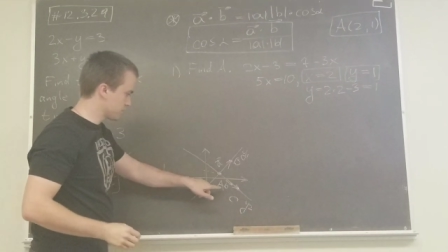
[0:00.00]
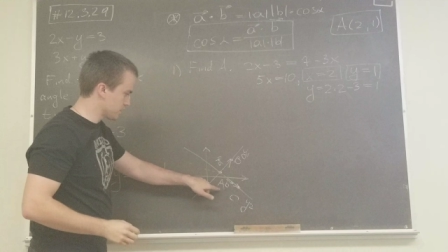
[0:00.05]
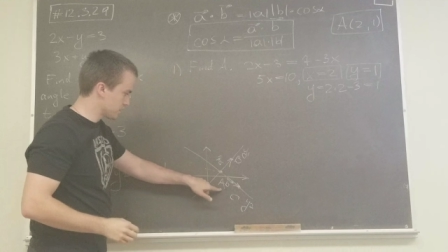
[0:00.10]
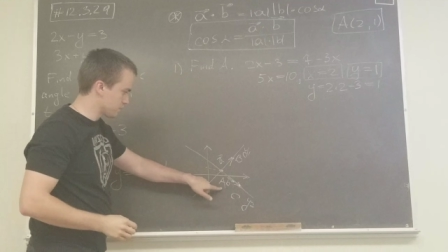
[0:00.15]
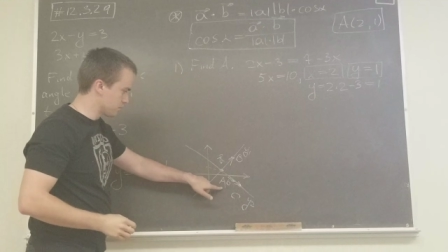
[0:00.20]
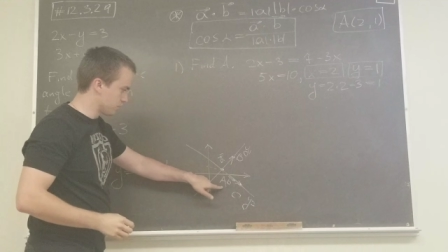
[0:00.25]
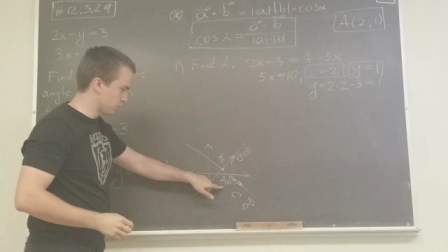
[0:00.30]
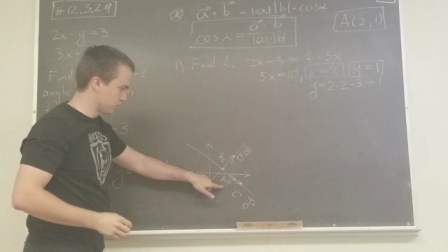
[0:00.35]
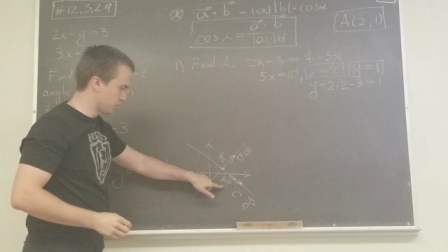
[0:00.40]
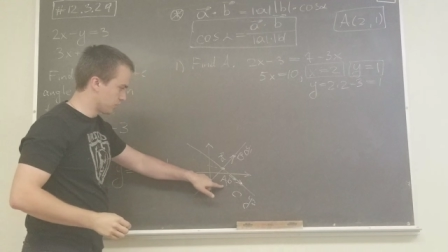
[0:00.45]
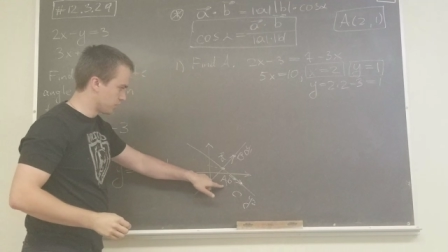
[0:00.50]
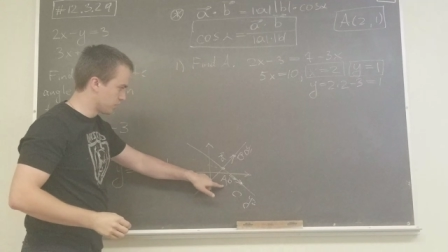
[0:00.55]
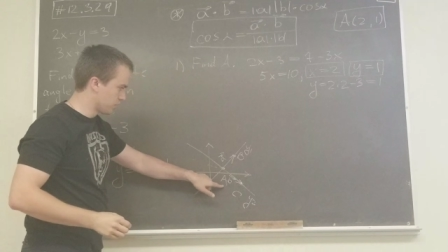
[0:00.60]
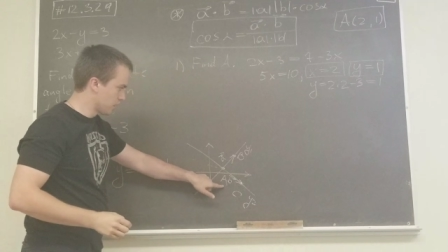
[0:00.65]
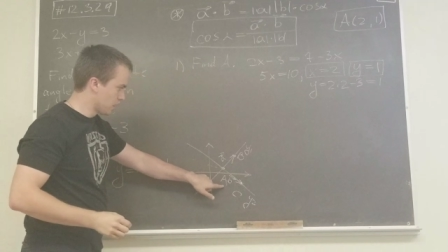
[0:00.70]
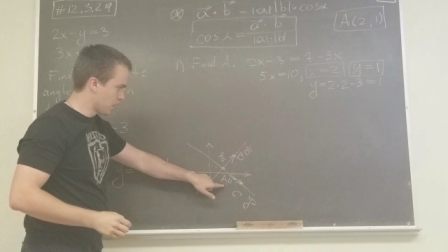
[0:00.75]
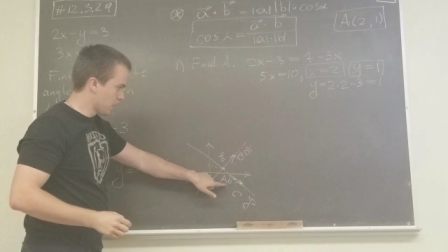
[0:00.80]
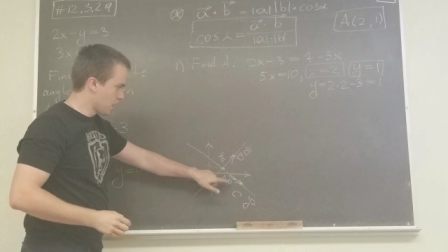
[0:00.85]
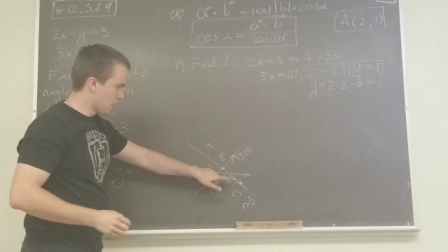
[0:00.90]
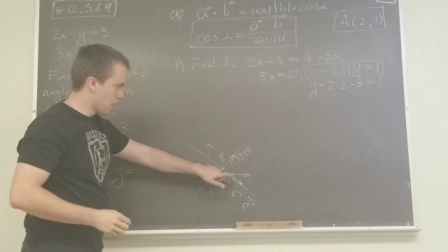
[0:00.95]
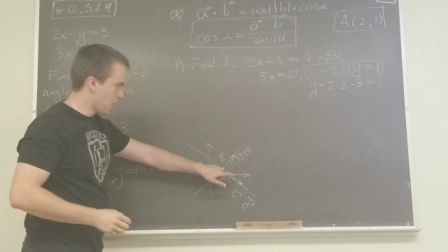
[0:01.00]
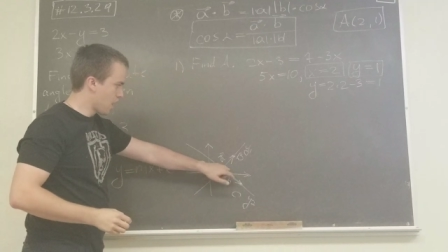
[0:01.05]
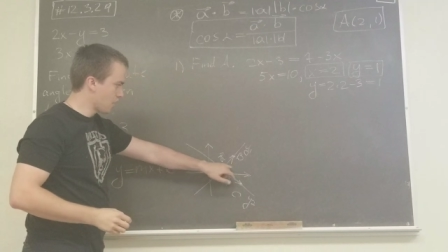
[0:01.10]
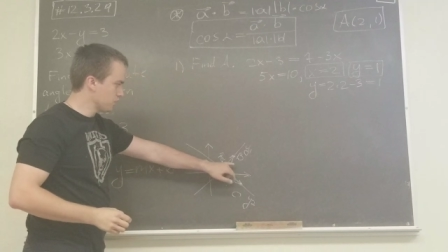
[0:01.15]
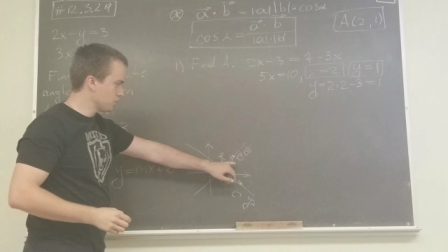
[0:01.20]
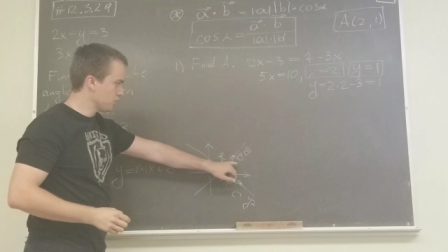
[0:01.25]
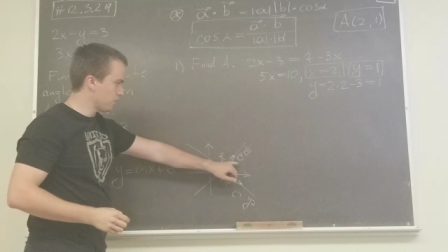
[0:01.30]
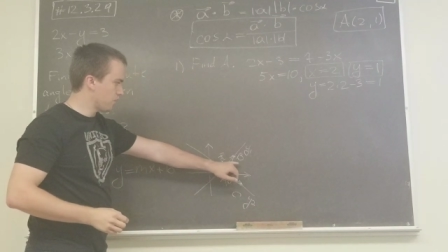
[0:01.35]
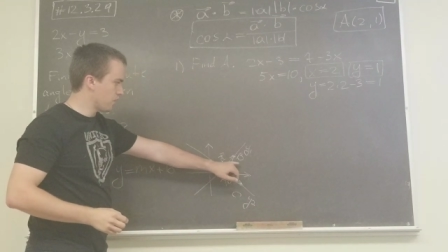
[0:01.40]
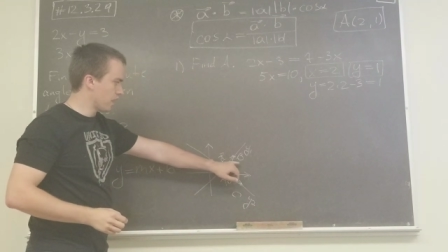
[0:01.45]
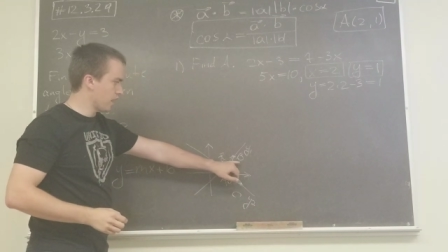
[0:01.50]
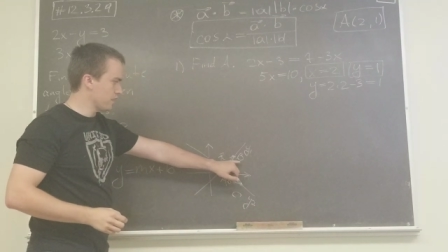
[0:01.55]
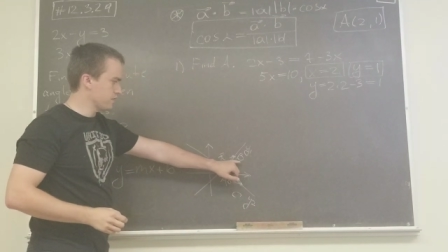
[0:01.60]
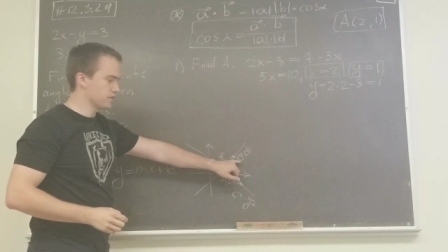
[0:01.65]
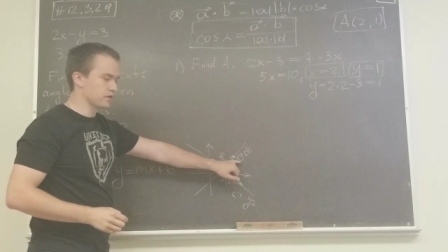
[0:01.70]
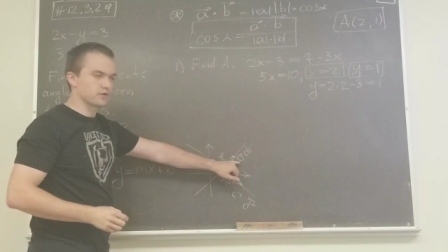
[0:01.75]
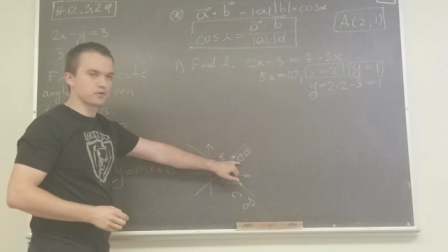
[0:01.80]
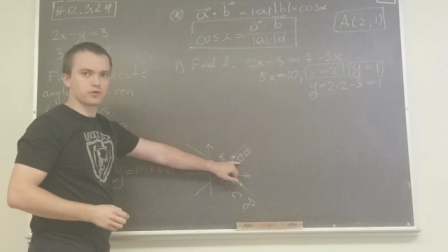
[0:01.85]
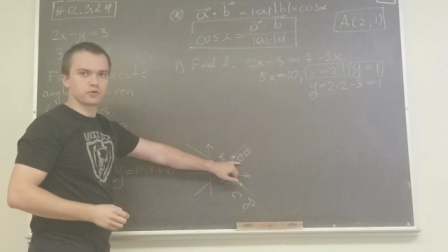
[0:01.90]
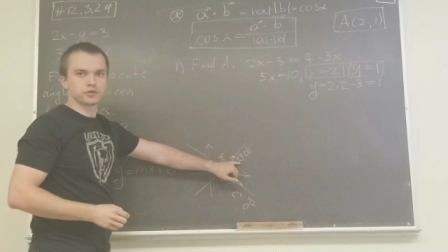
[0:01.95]
this point. How to find
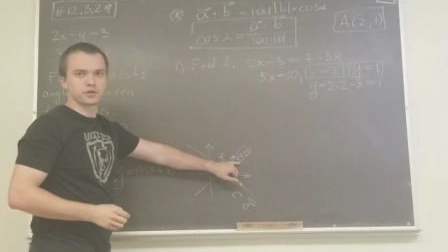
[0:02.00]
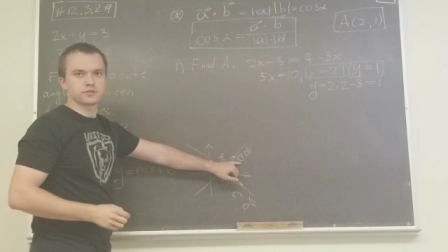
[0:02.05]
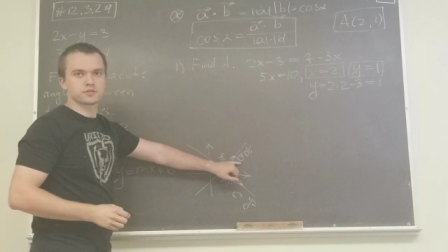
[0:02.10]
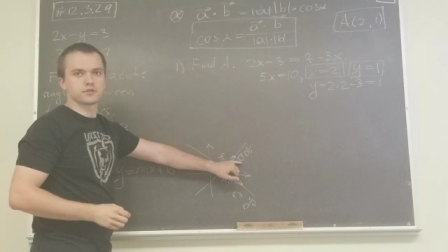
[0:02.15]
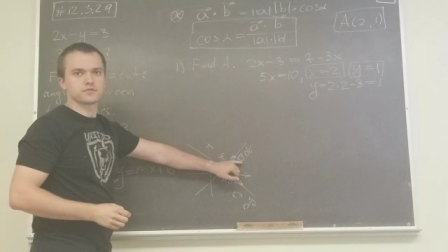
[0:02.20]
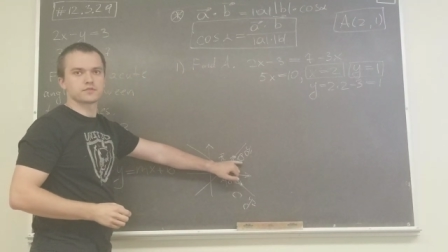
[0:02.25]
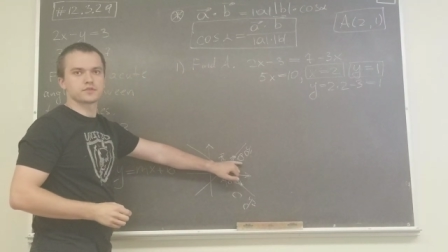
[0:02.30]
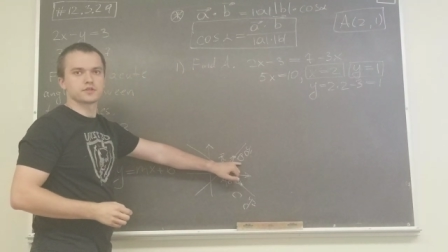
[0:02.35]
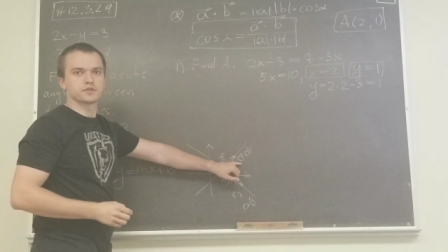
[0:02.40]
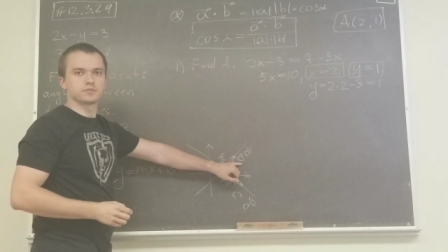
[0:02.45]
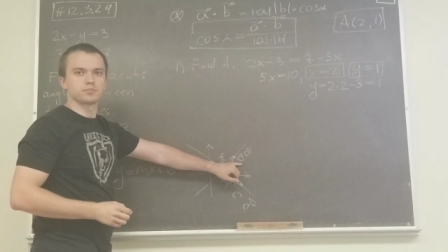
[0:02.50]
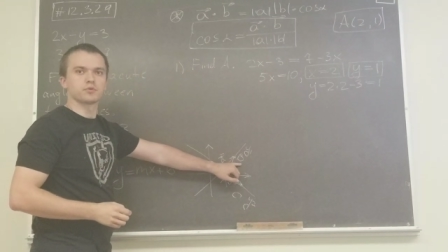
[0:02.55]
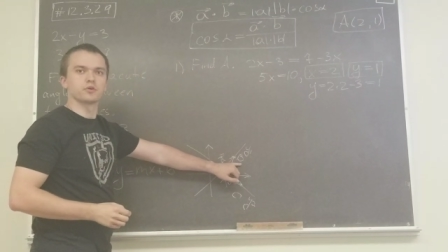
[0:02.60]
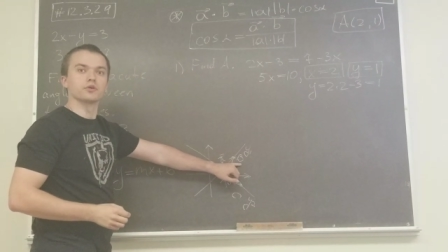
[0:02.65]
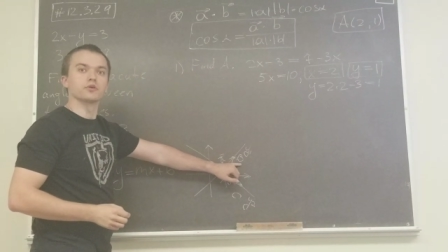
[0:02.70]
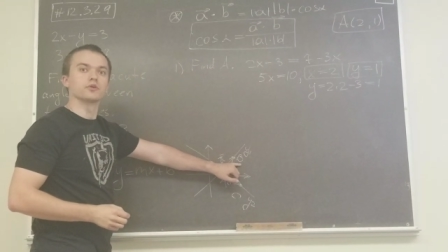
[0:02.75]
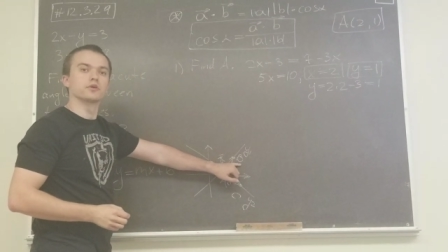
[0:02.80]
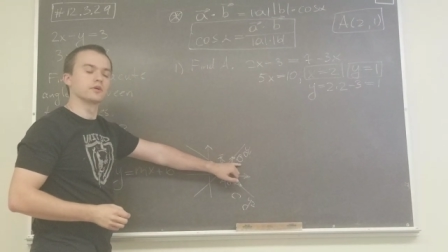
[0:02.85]
the coordinates of this point?